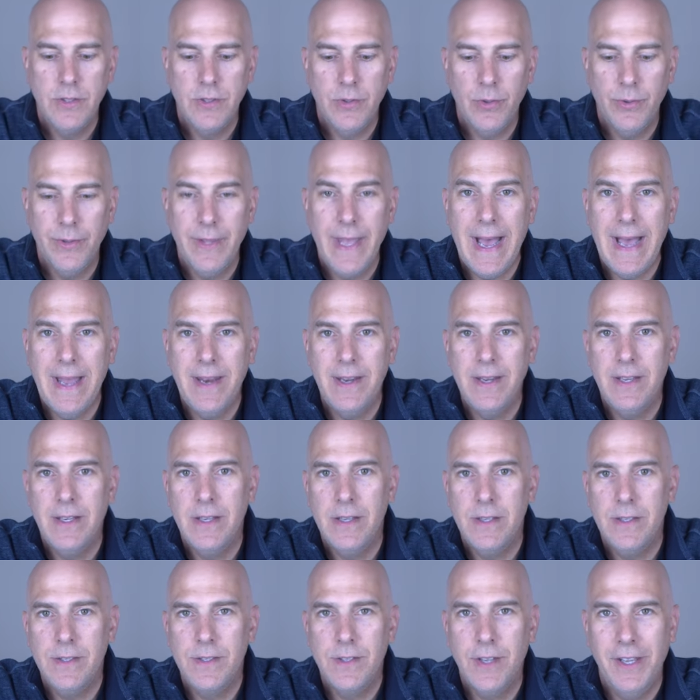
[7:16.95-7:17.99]
So that
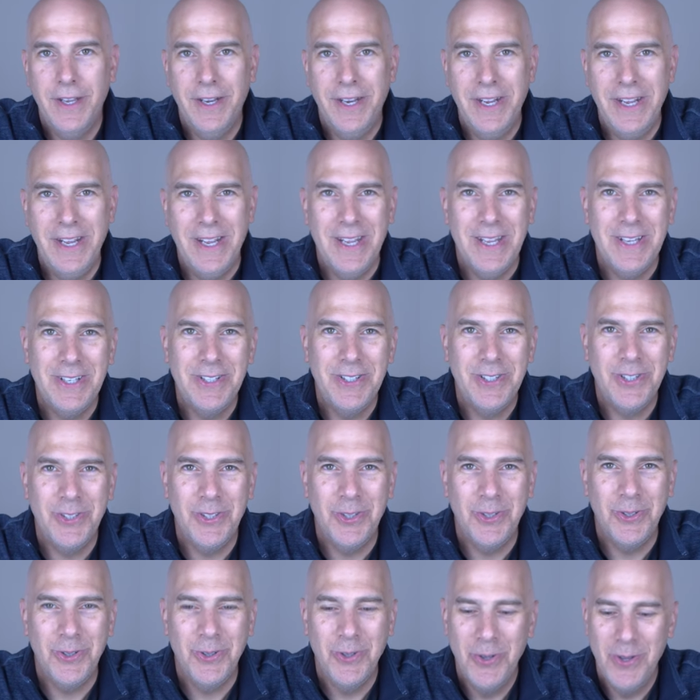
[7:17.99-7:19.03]
is an
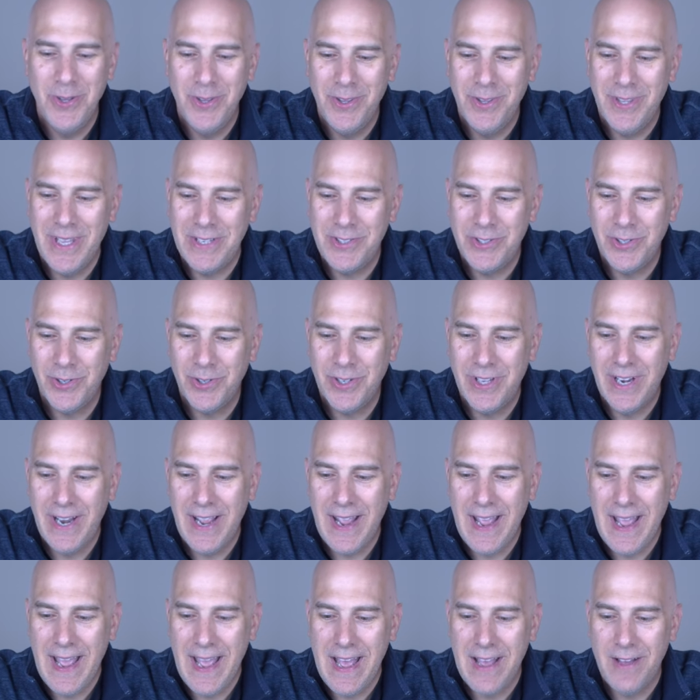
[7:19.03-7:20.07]
issue that you're going to
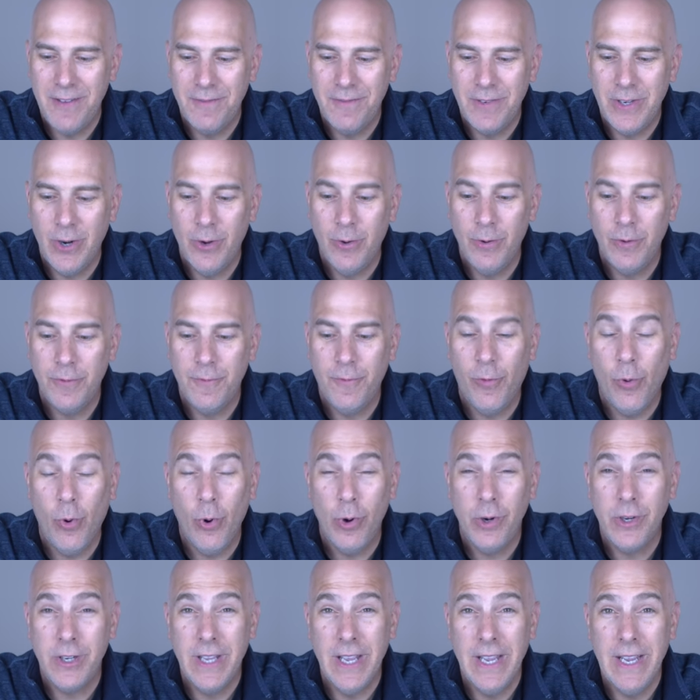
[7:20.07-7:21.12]
have. You know,
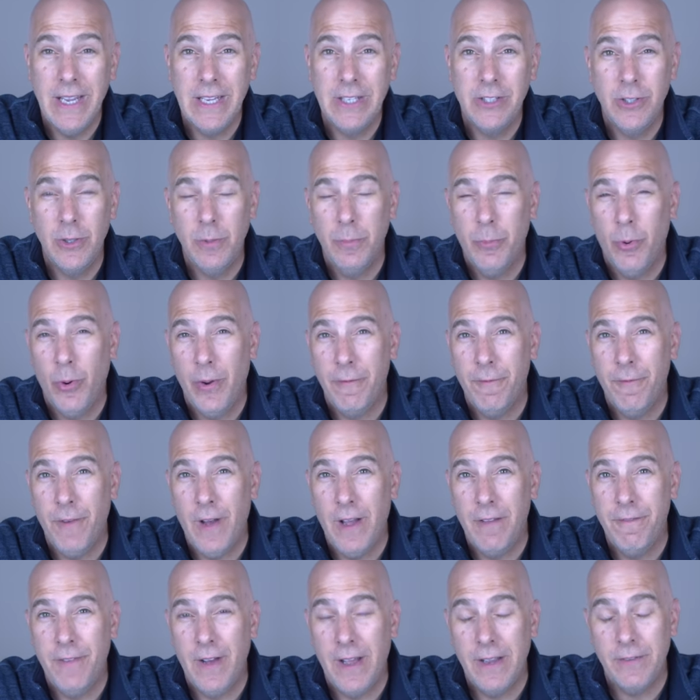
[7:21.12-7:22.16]
4K
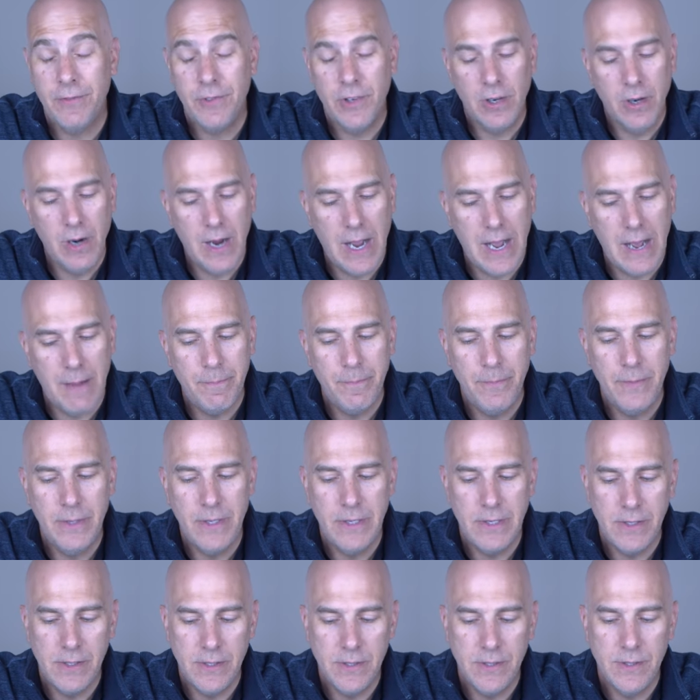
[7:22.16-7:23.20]
2.55 crop
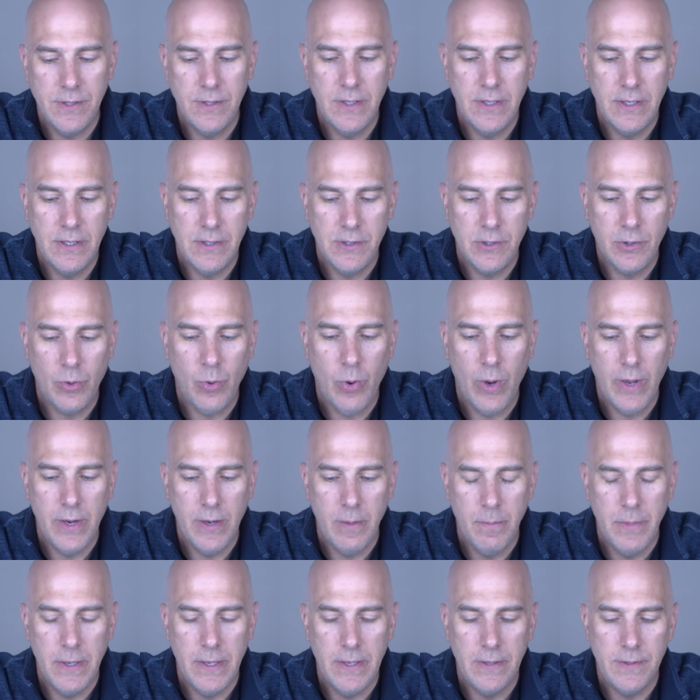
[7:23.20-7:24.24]
is is quite a
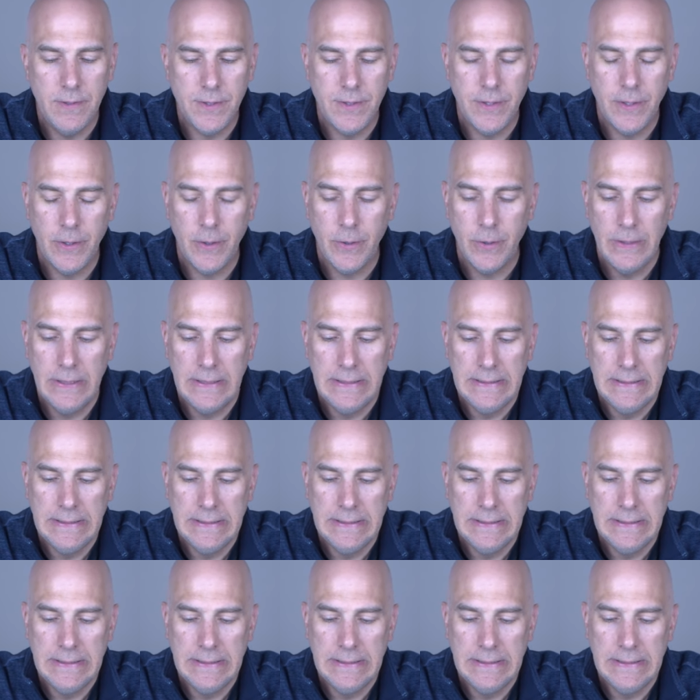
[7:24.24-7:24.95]
bit. So